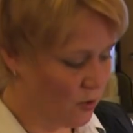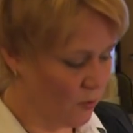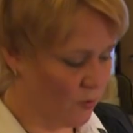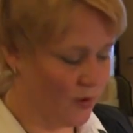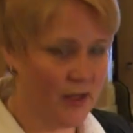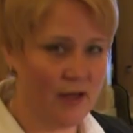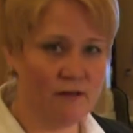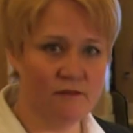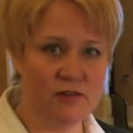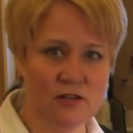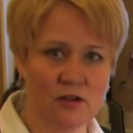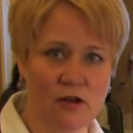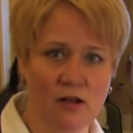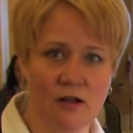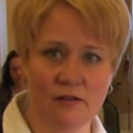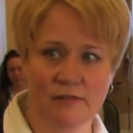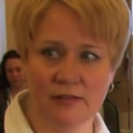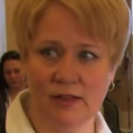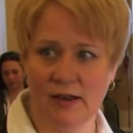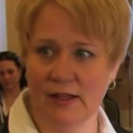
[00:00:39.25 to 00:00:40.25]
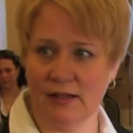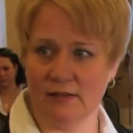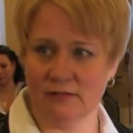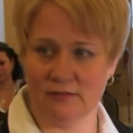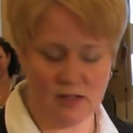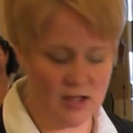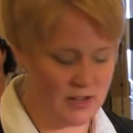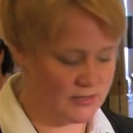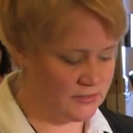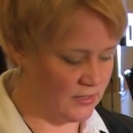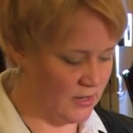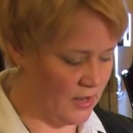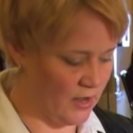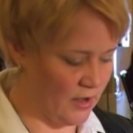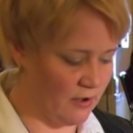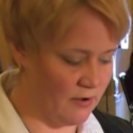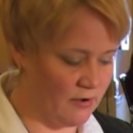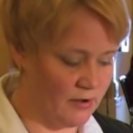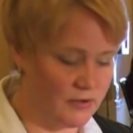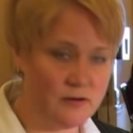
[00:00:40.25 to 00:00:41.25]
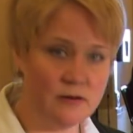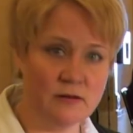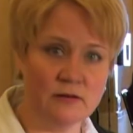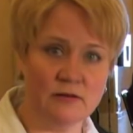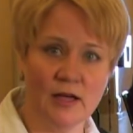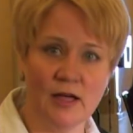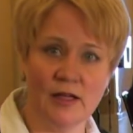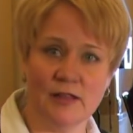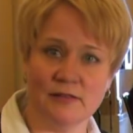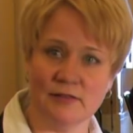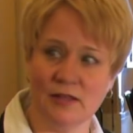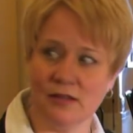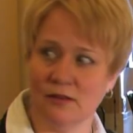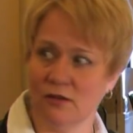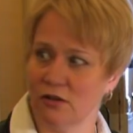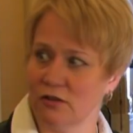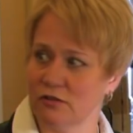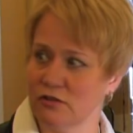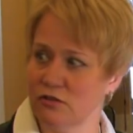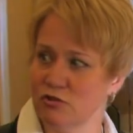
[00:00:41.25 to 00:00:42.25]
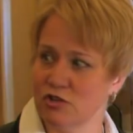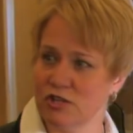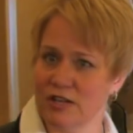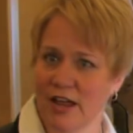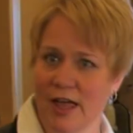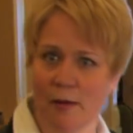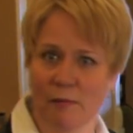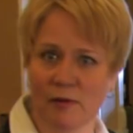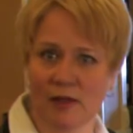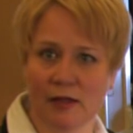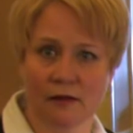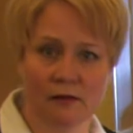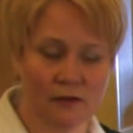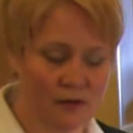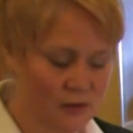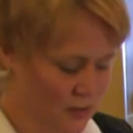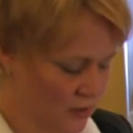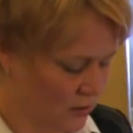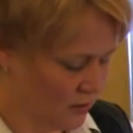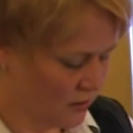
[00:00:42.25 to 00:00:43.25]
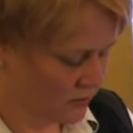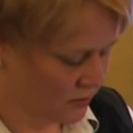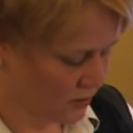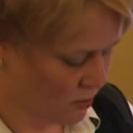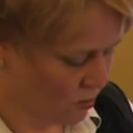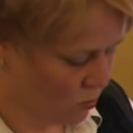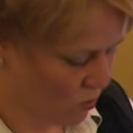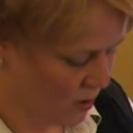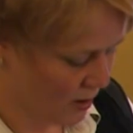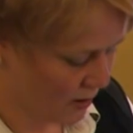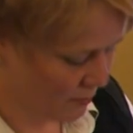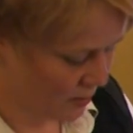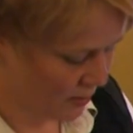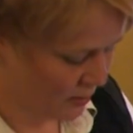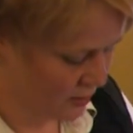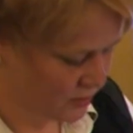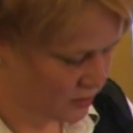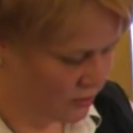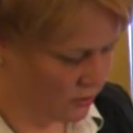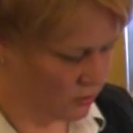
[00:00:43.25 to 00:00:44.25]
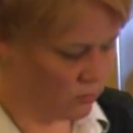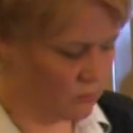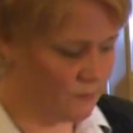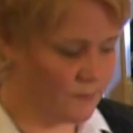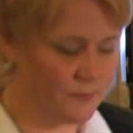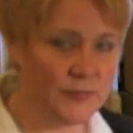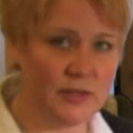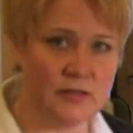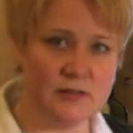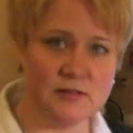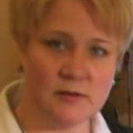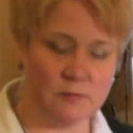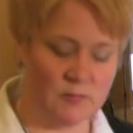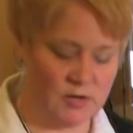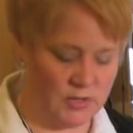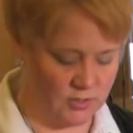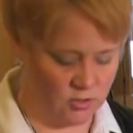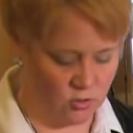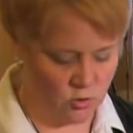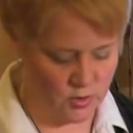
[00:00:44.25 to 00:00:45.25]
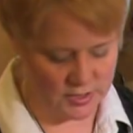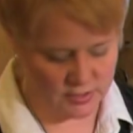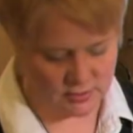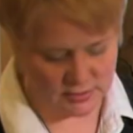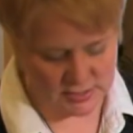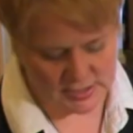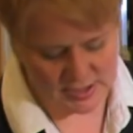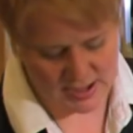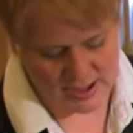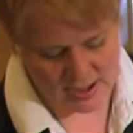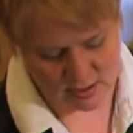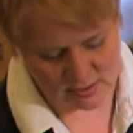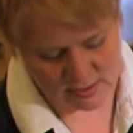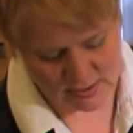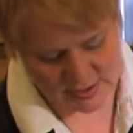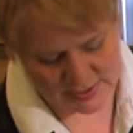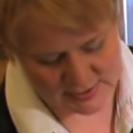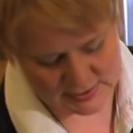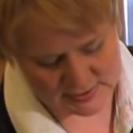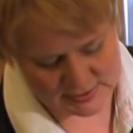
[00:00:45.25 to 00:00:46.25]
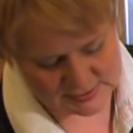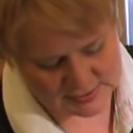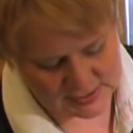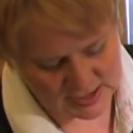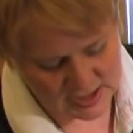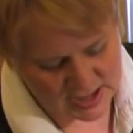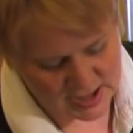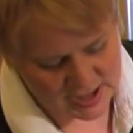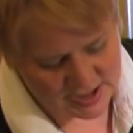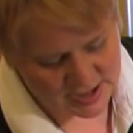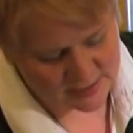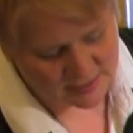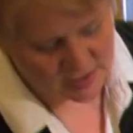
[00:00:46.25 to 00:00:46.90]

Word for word: we have a dog that has lots of hair and not doesn't look too shabby. So what I'm going to do is I'm going to quickly outline this guy.